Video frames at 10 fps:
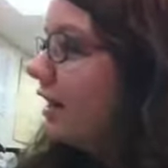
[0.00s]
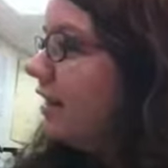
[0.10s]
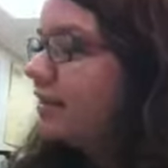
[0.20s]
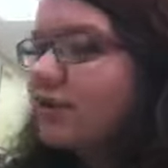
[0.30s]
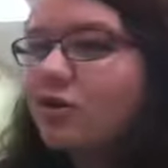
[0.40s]
All right,
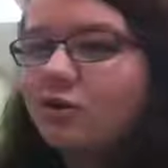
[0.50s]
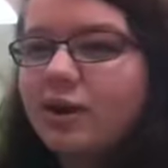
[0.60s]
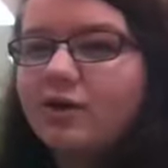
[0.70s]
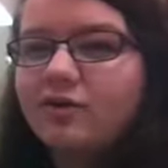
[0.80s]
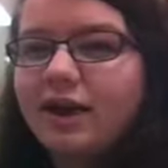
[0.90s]
1 through
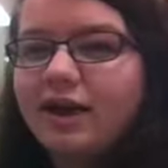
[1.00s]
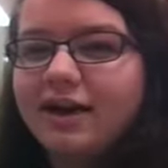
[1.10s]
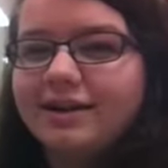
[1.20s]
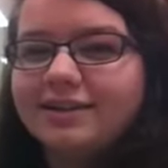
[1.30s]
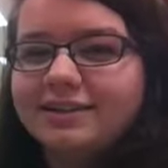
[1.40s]
5 is
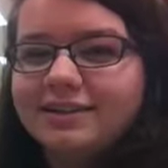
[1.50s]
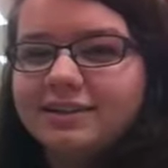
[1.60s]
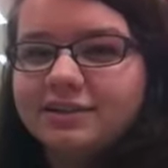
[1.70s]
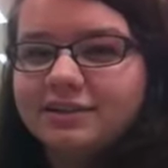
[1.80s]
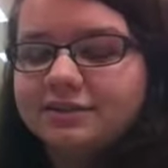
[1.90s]
the first
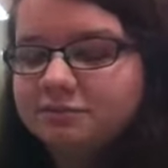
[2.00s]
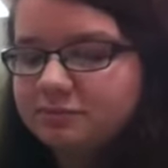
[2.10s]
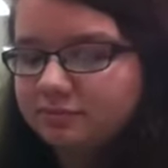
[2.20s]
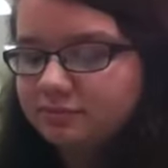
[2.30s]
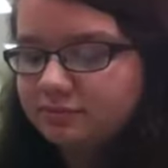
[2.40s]
set.
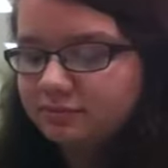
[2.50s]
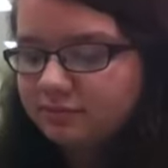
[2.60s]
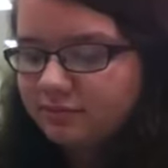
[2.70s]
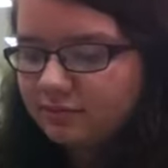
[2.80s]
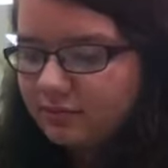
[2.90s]
1 through
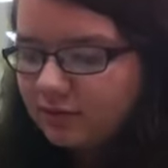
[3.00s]
5.